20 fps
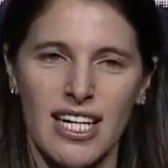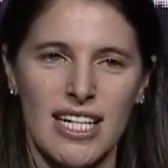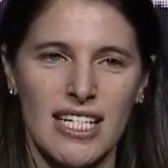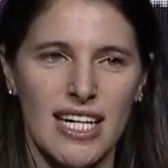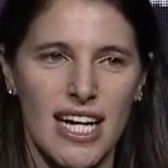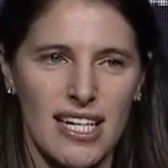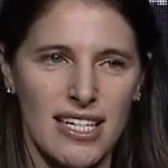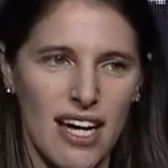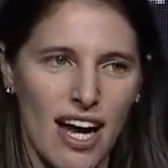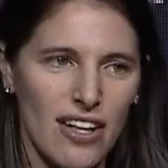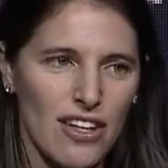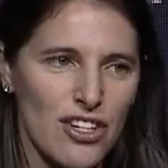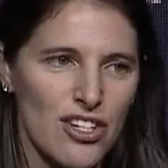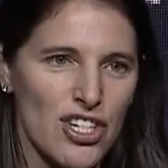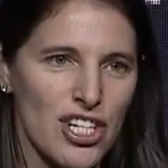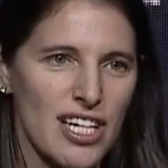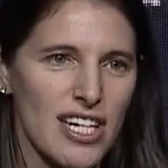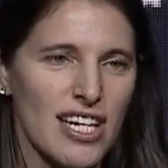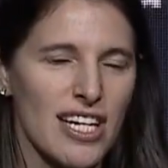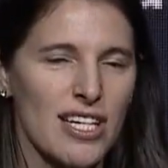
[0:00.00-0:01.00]

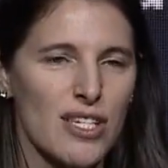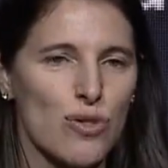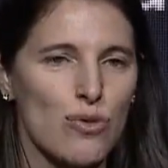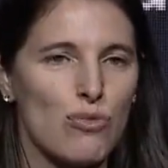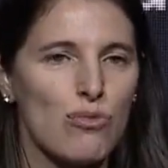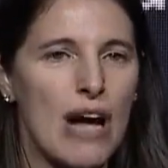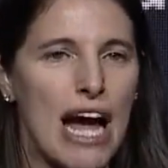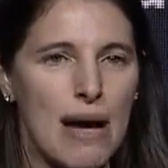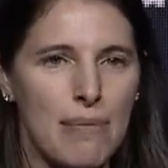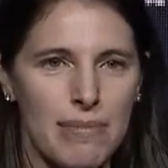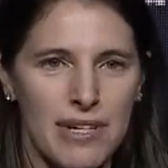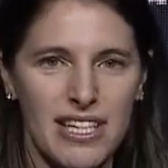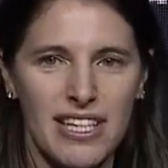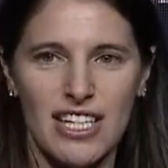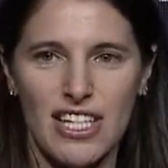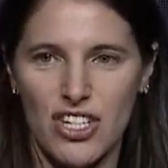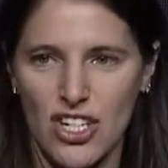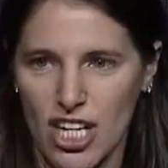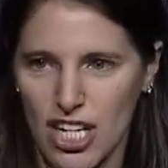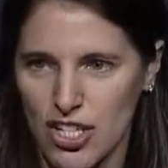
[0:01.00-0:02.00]
Technology is
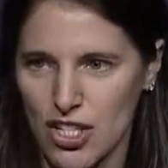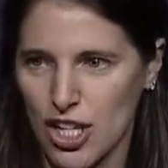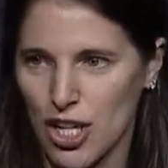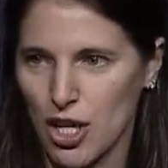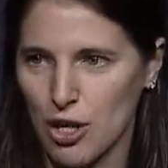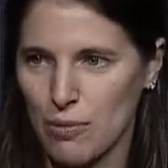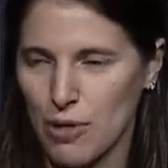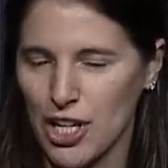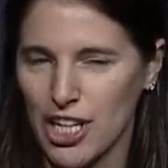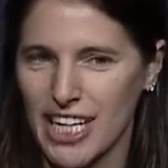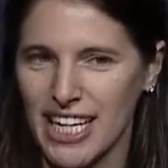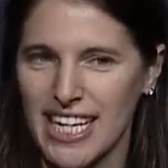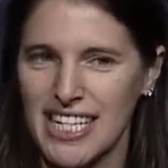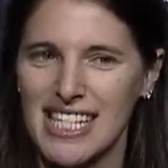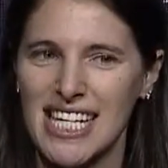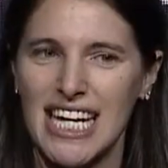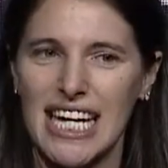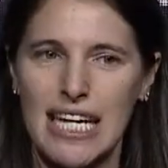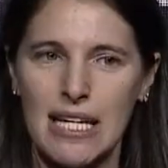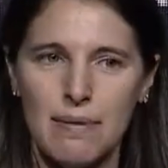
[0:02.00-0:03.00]
rapidly changing our markets,
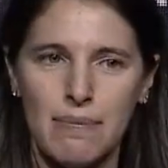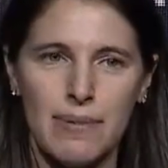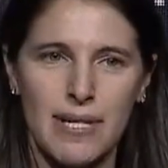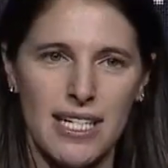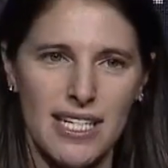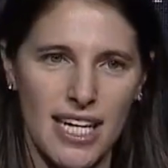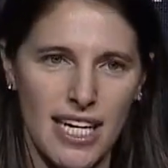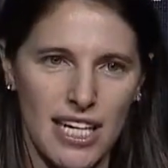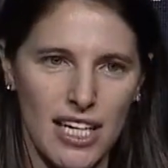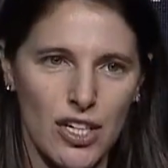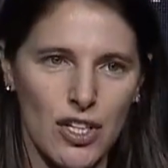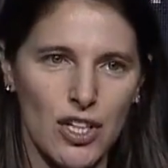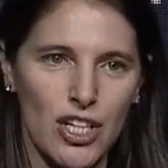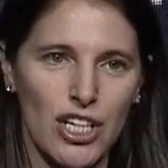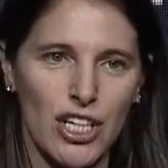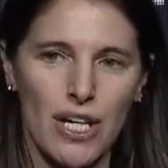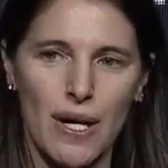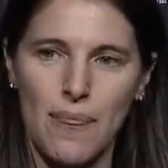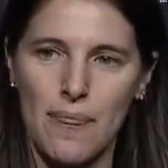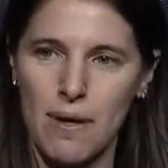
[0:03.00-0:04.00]
in
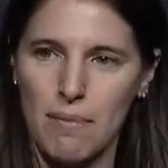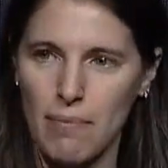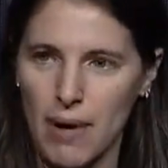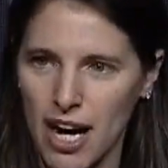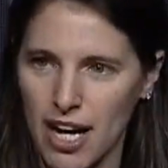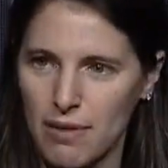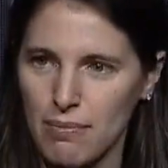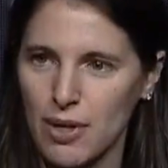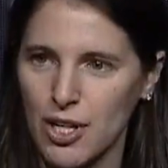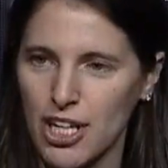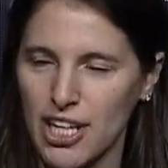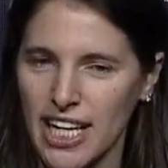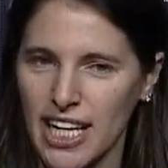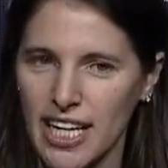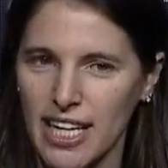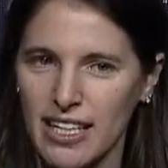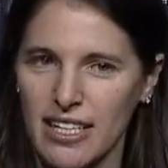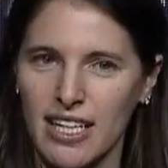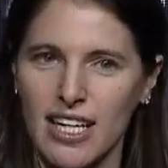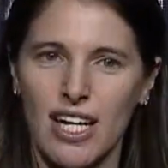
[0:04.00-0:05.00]
particular the bond
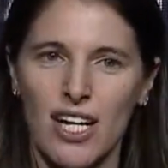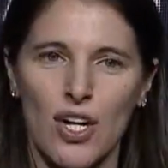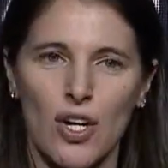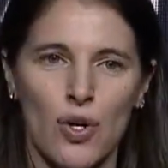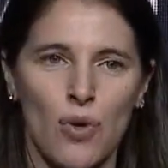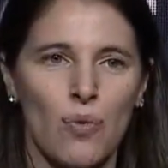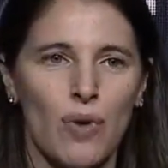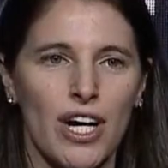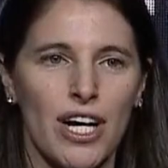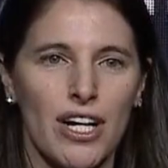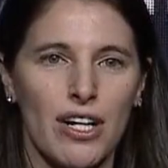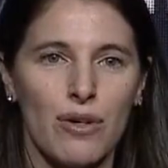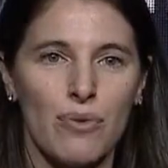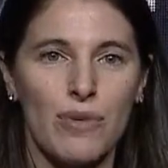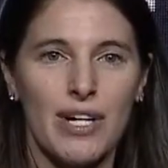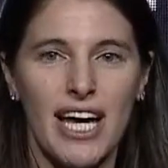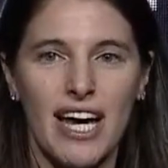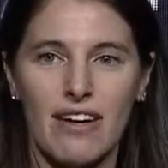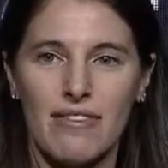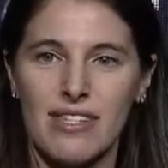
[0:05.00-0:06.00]
market, where
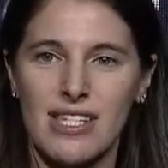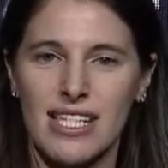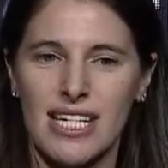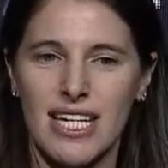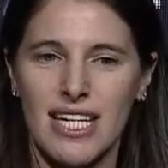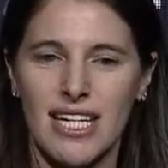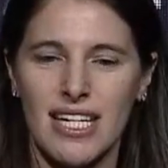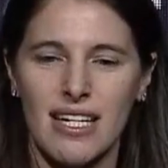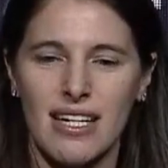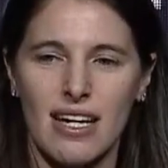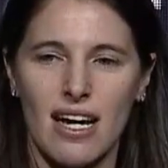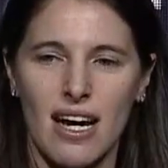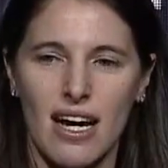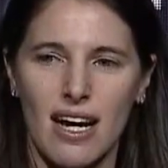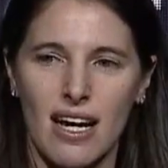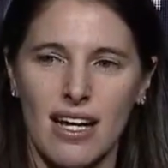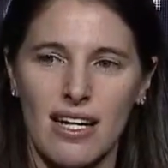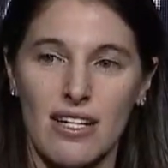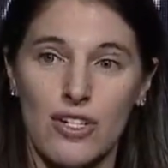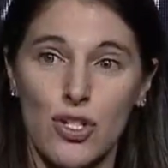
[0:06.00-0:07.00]
we have seen,
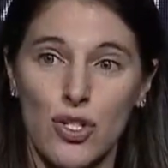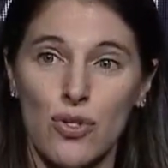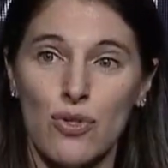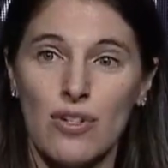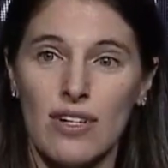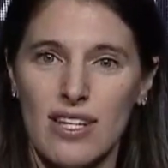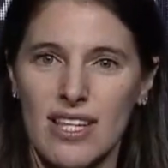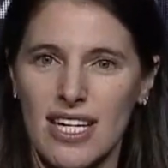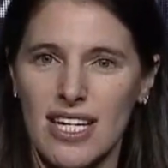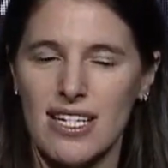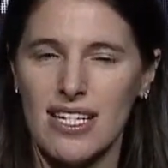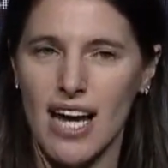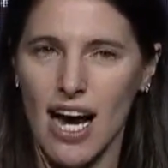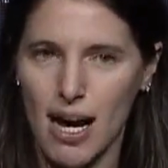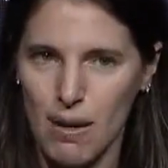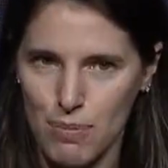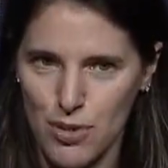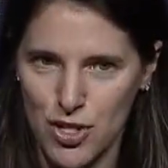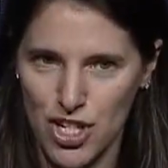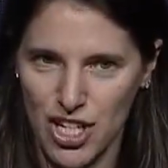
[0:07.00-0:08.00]
due to the
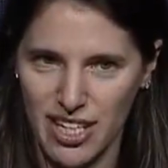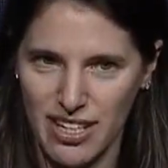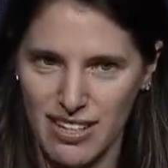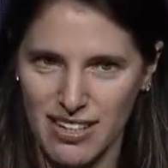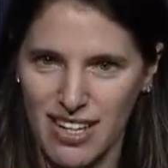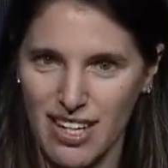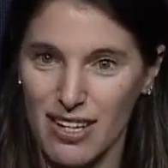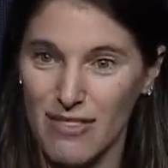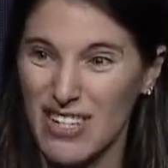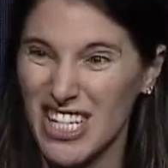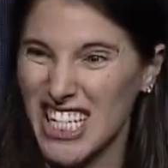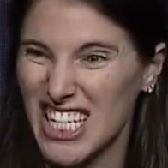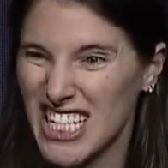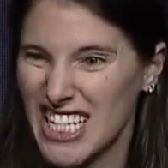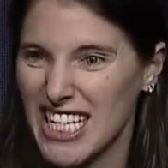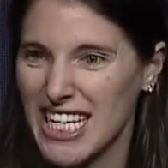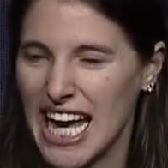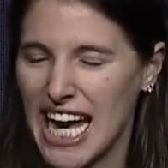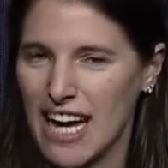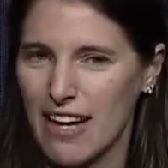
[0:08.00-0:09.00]
adoption of
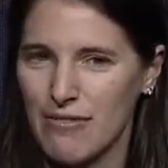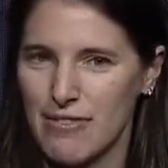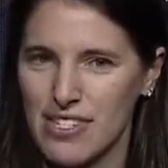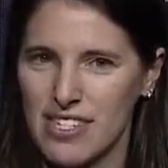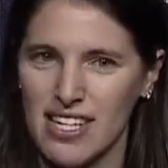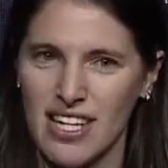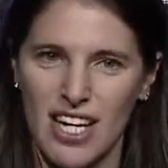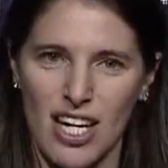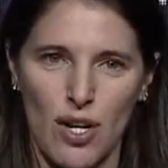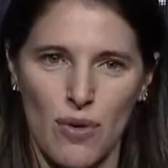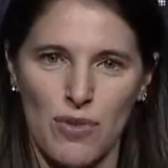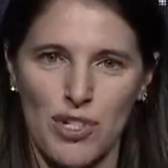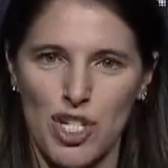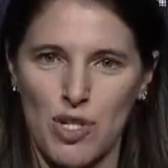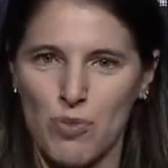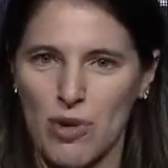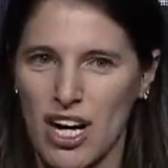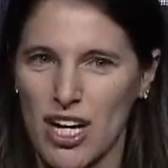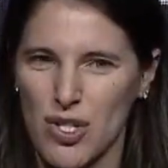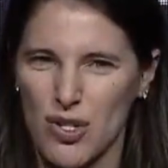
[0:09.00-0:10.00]
ETFs, which has
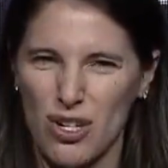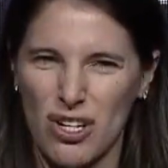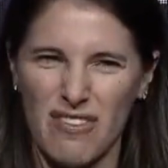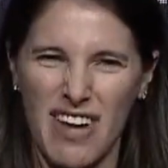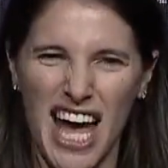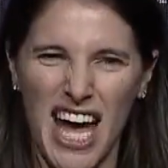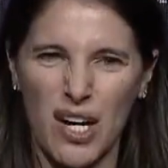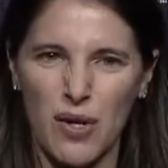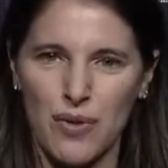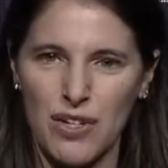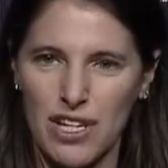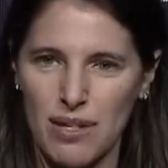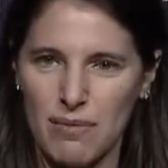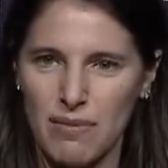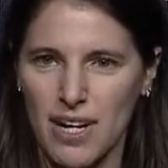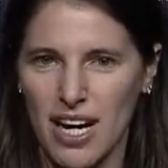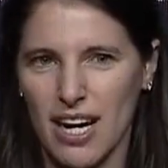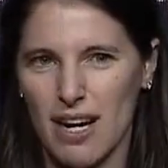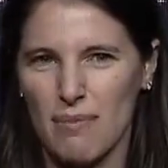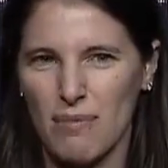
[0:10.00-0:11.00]
brought sort of equity
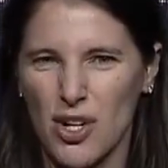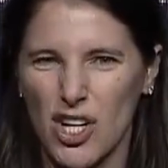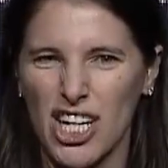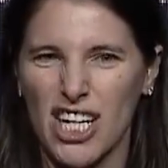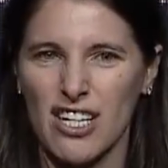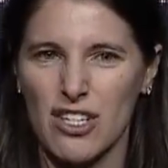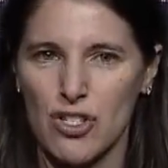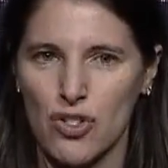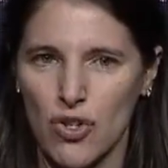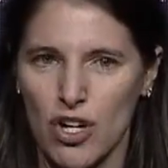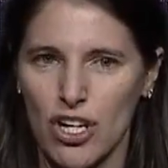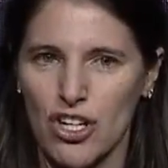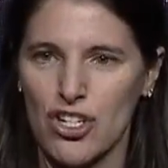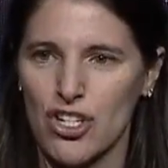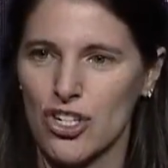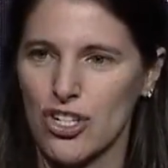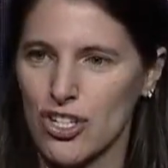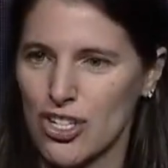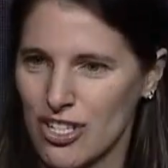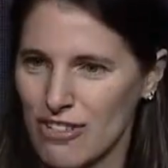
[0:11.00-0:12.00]
market
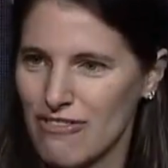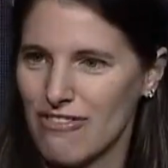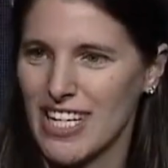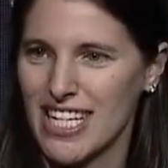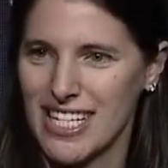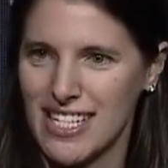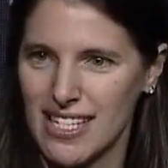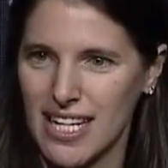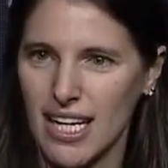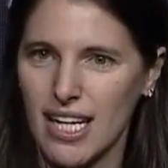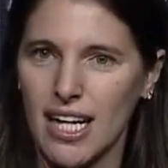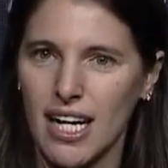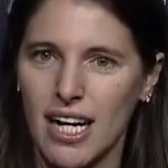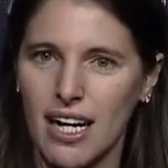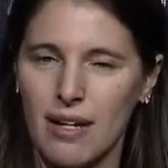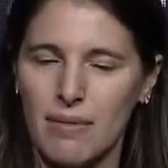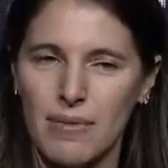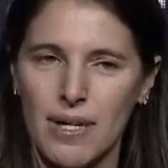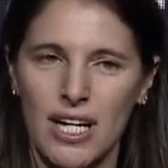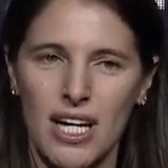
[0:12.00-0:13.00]
structure to fixed
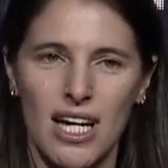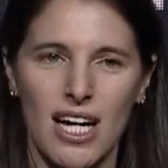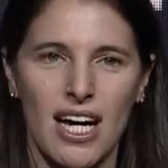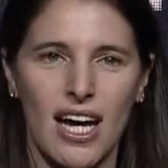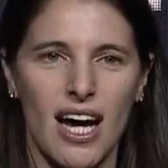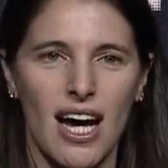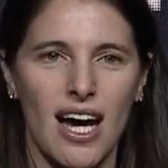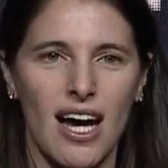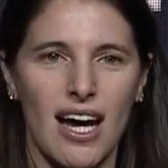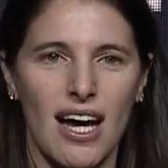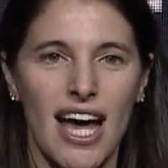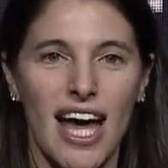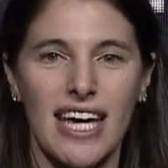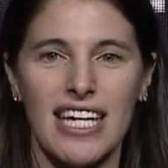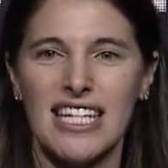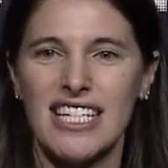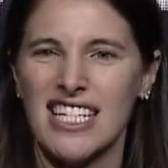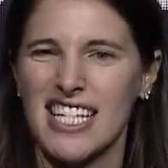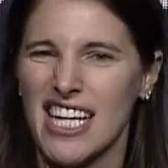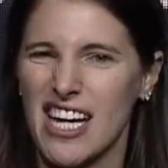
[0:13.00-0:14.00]
income,
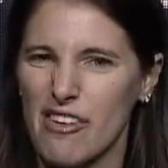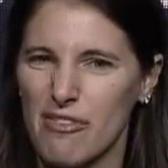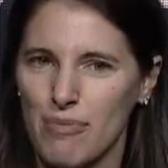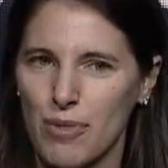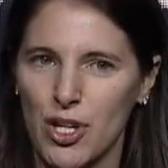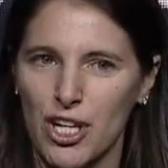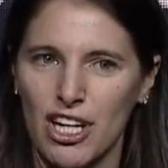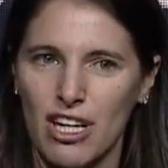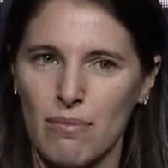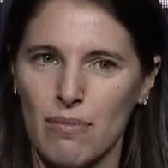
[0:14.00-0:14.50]
ETF market